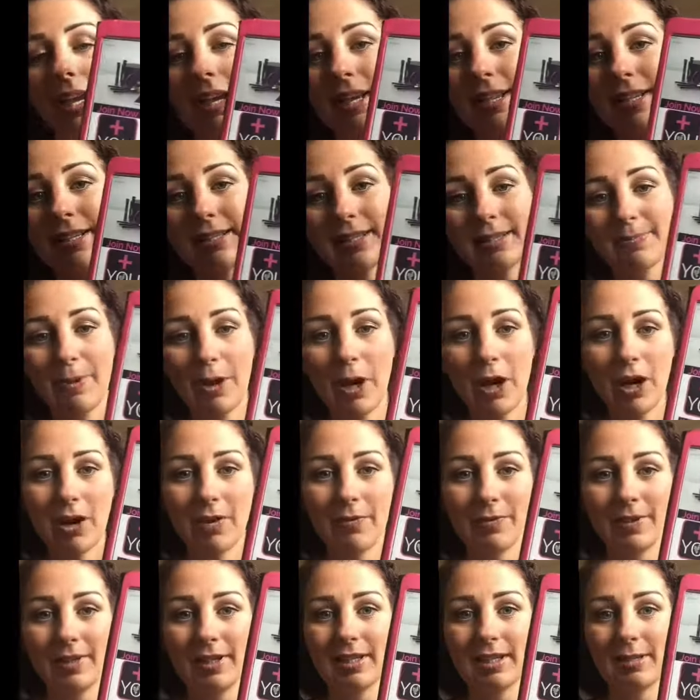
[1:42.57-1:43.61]
As part
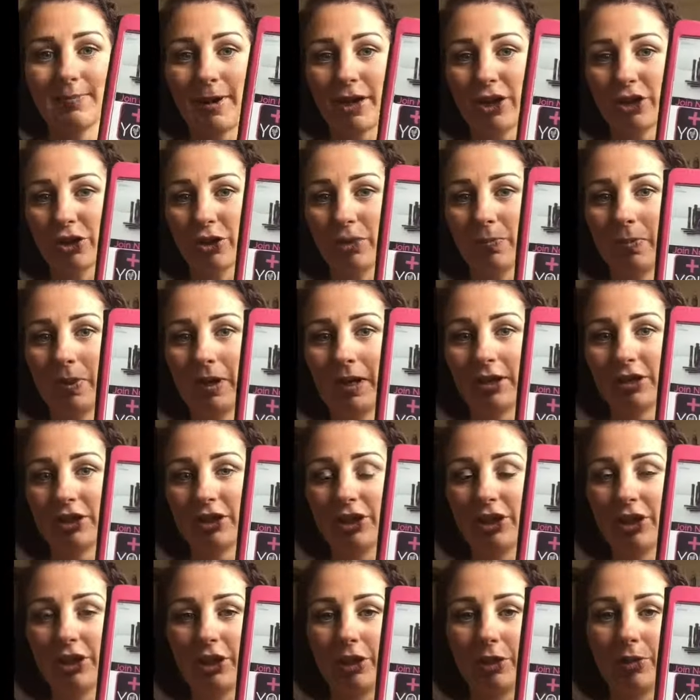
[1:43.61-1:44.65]
of this special
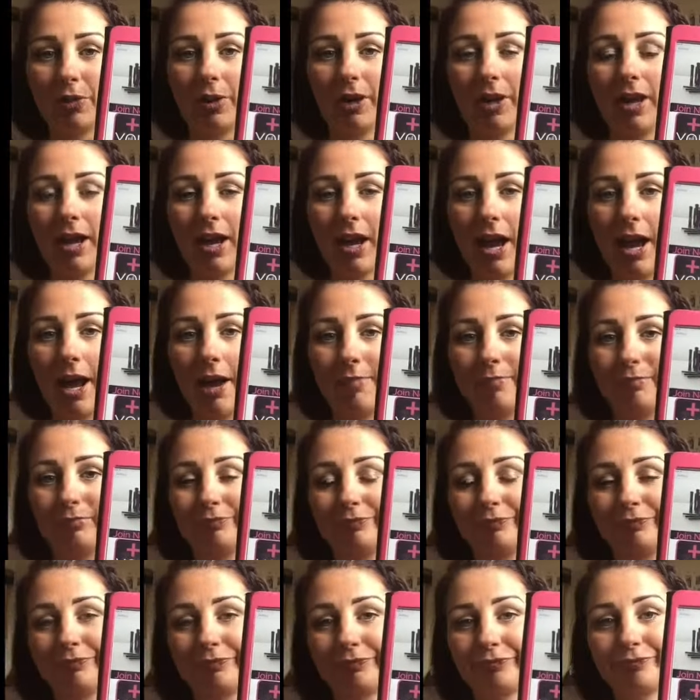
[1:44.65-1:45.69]
Plus You,
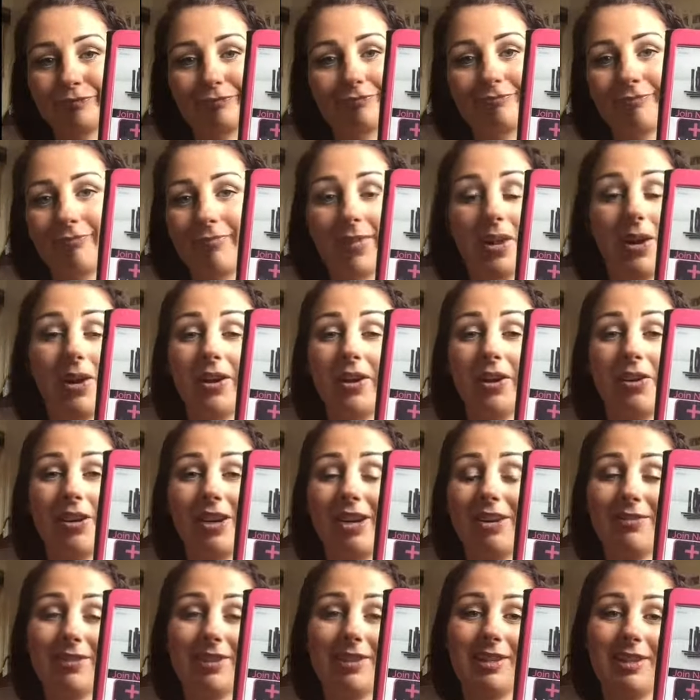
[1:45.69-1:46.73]
I can't
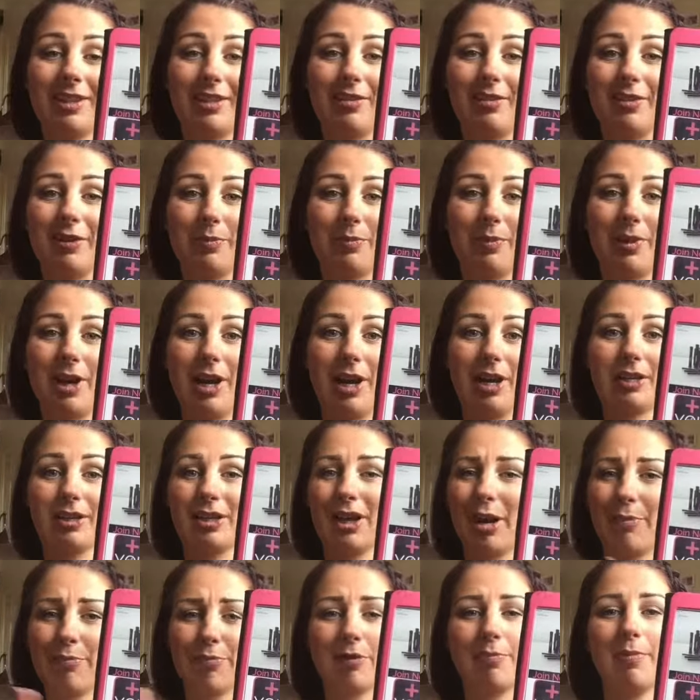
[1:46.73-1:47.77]
even think of the word,
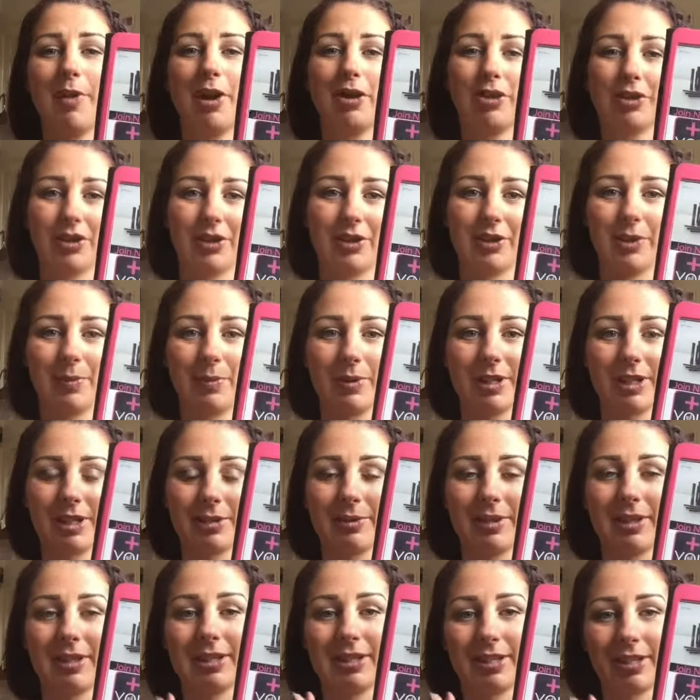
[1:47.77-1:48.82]
like promotion that we're
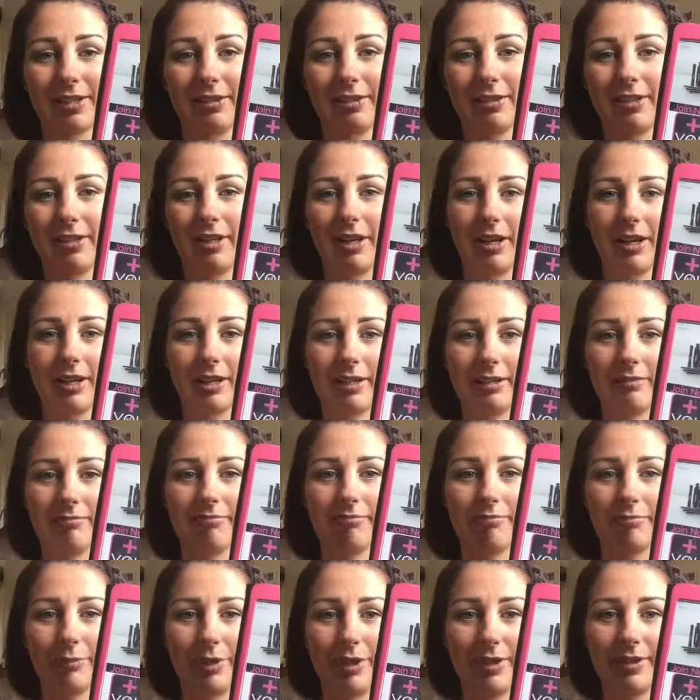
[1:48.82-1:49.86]
doing to like
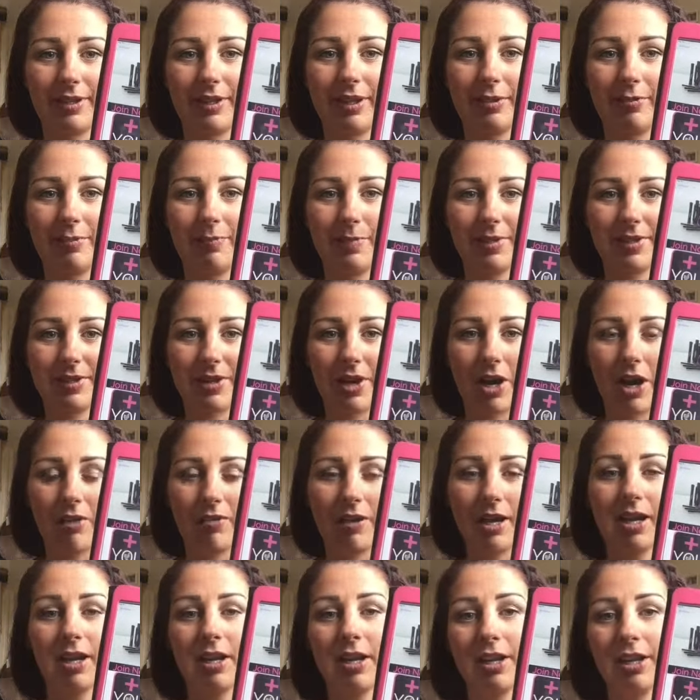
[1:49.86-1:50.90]
with our
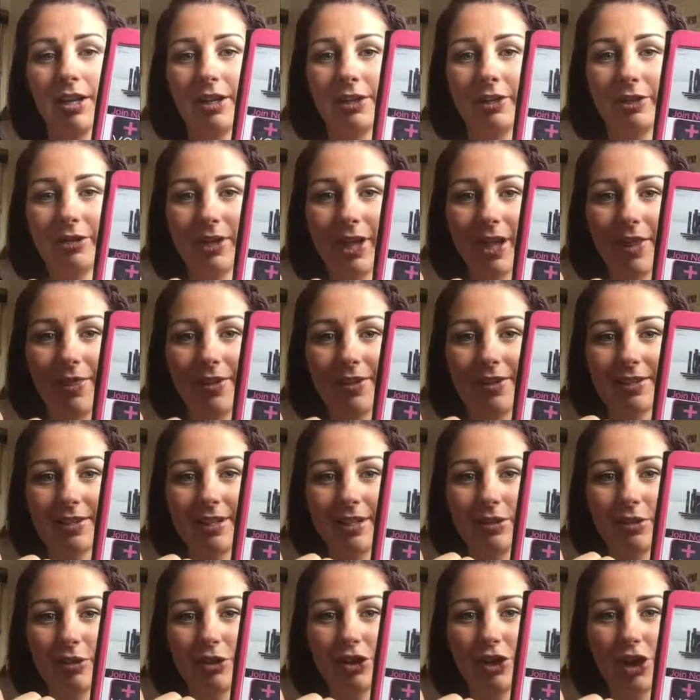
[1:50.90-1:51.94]
mascara, you'll get this
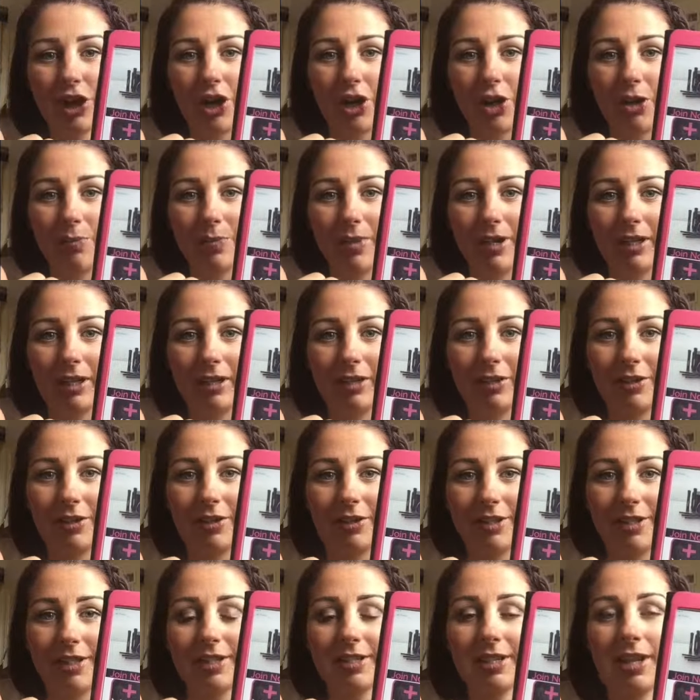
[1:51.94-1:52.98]
little charm
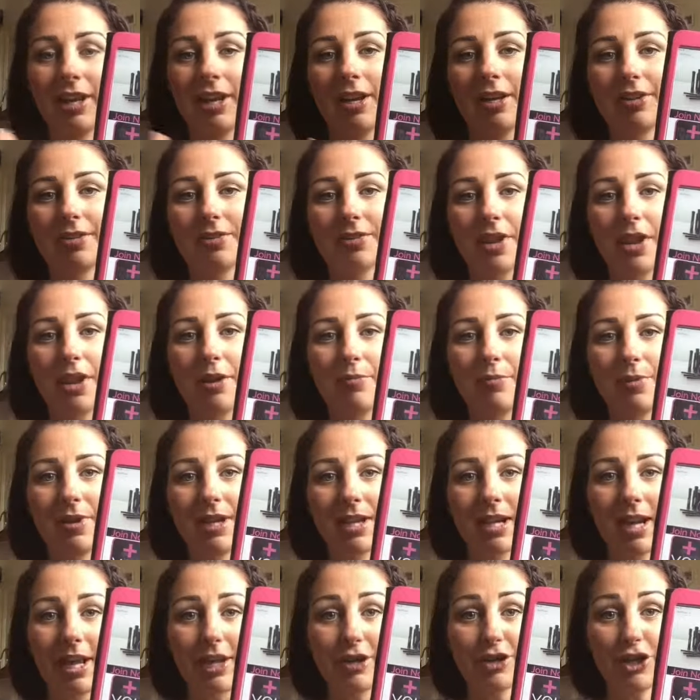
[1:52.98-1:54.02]
included. So we
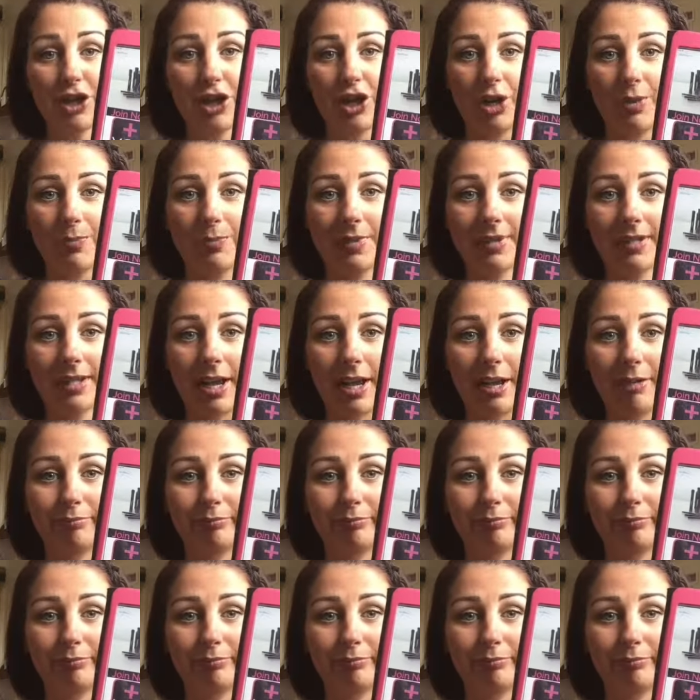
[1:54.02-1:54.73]
collect charms